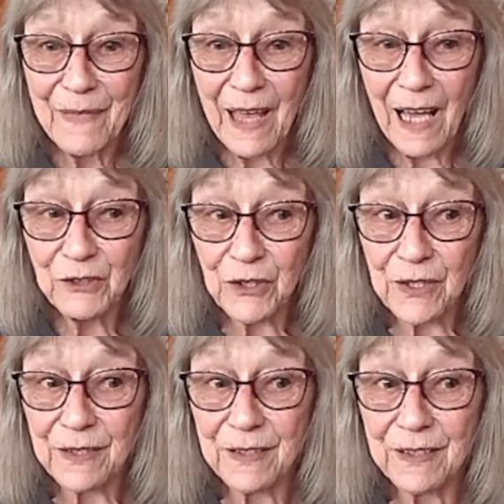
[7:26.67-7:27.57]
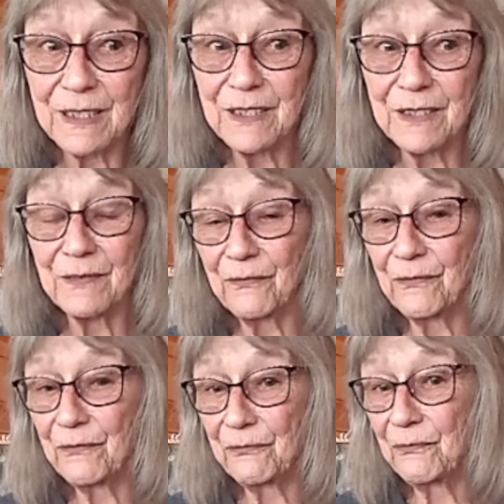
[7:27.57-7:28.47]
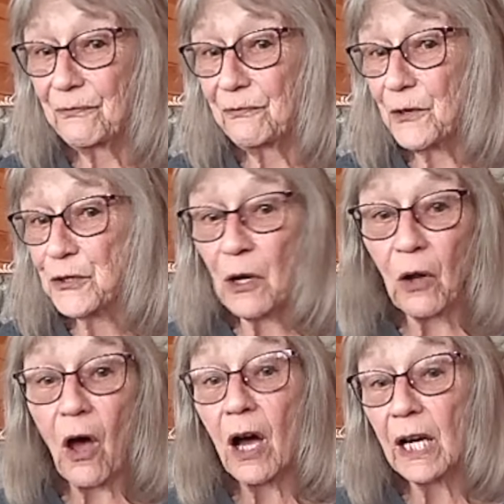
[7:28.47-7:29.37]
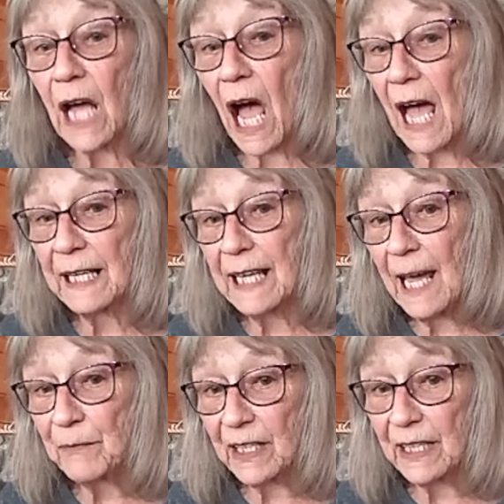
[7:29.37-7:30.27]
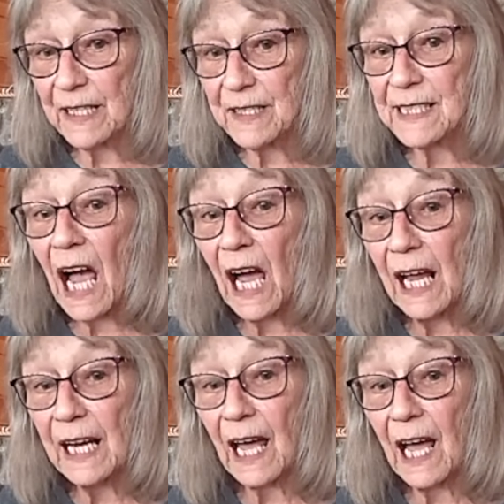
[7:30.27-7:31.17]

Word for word: I, mean, I just, for so long, I kept it inside.